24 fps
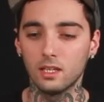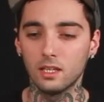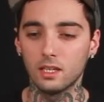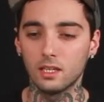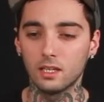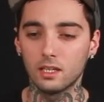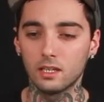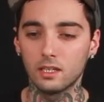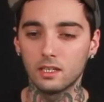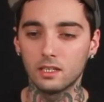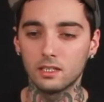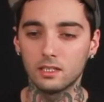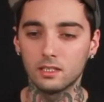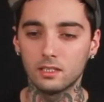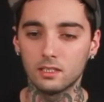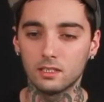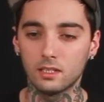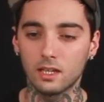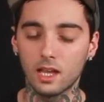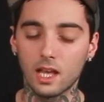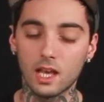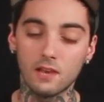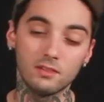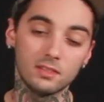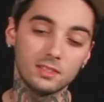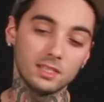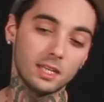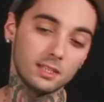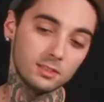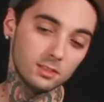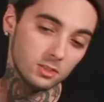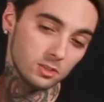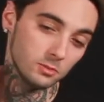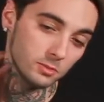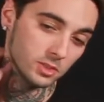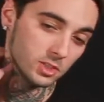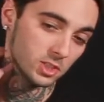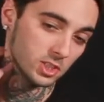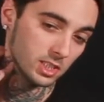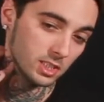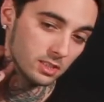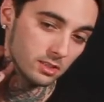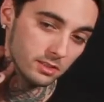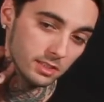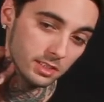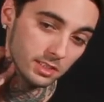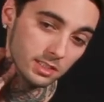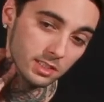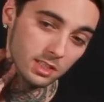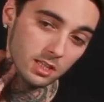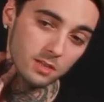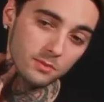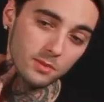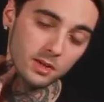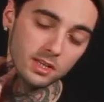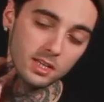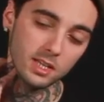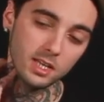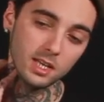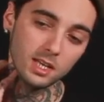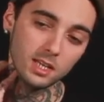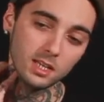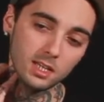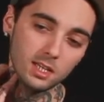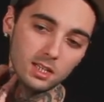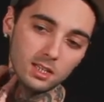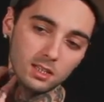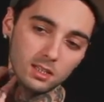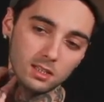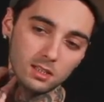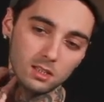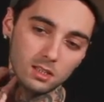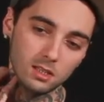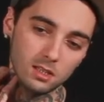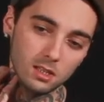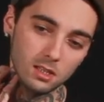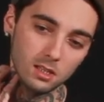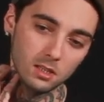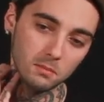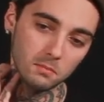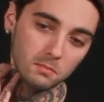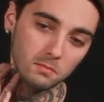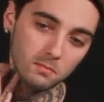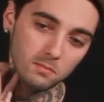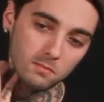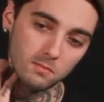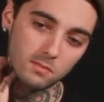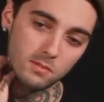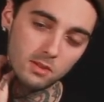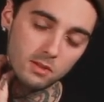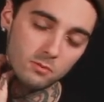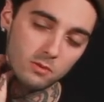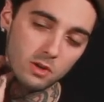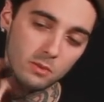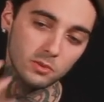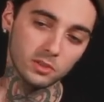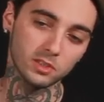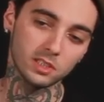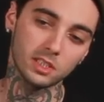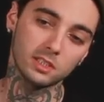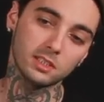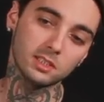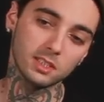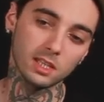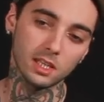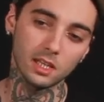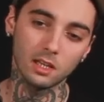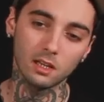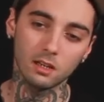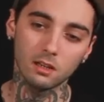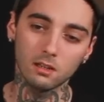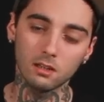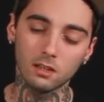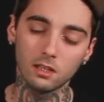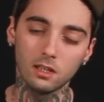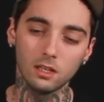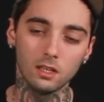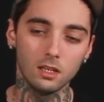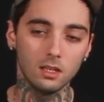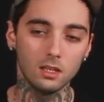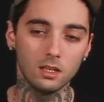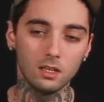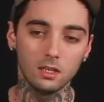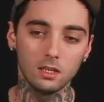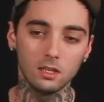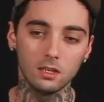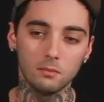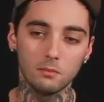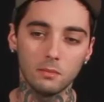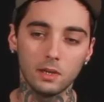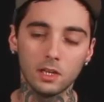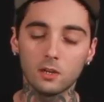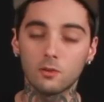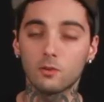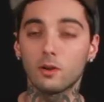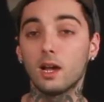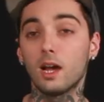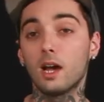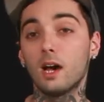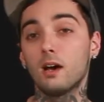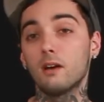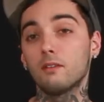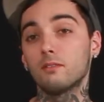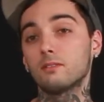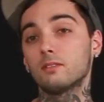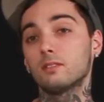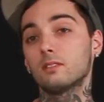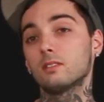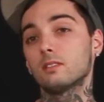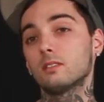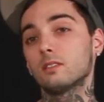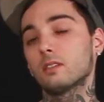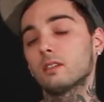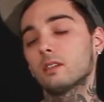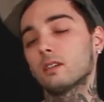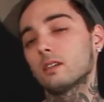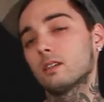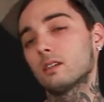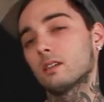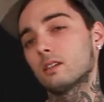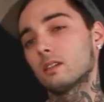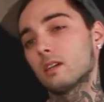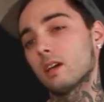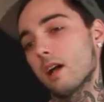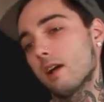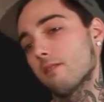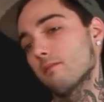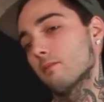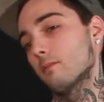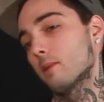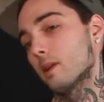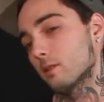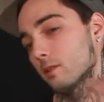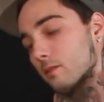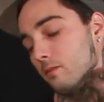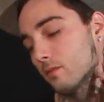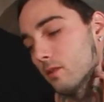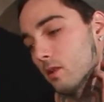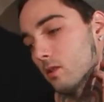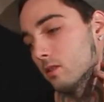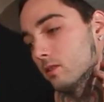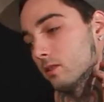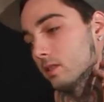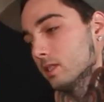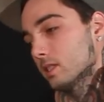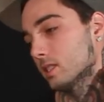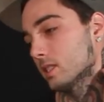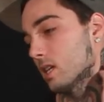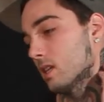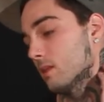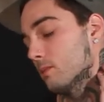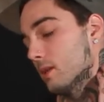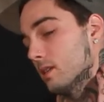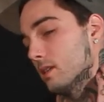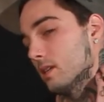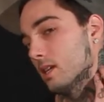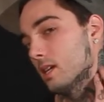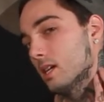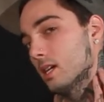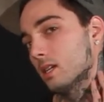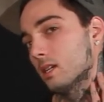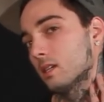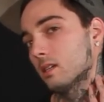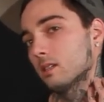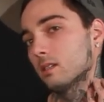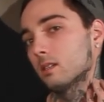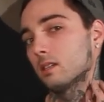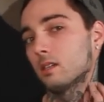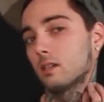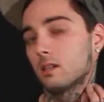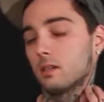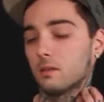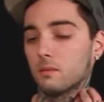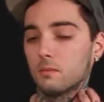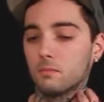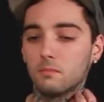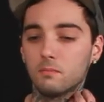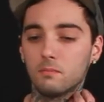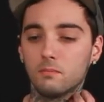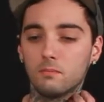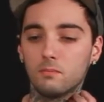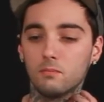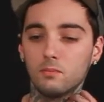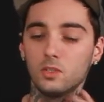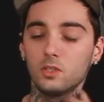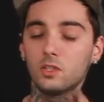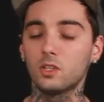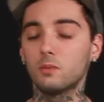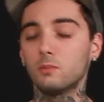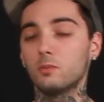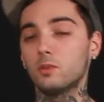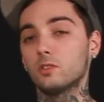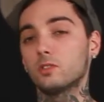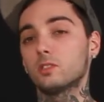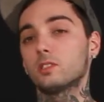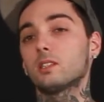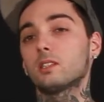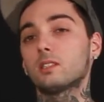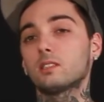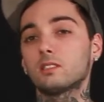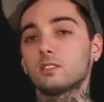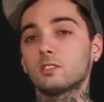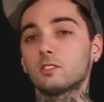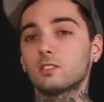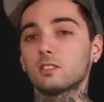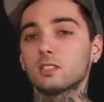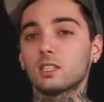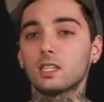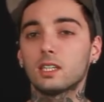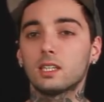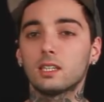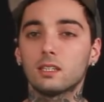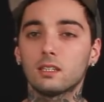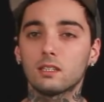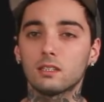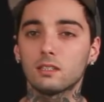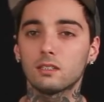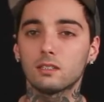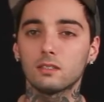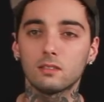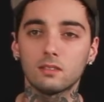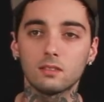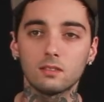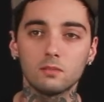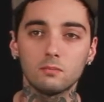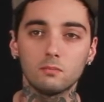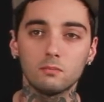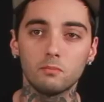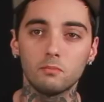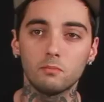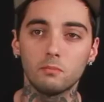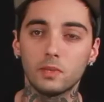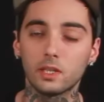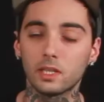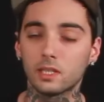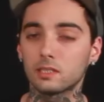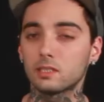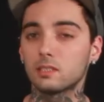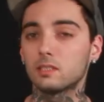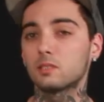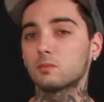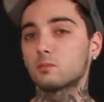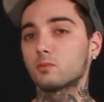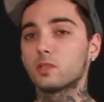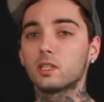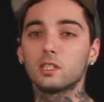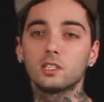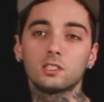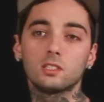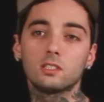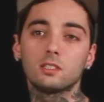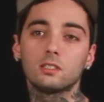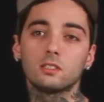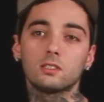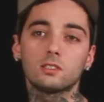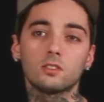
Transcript: And I have a tattoo machine on this side of my neck. It represents like my craft. I have a microphone on this side of my neck. You know, music is just like biggest inspiration.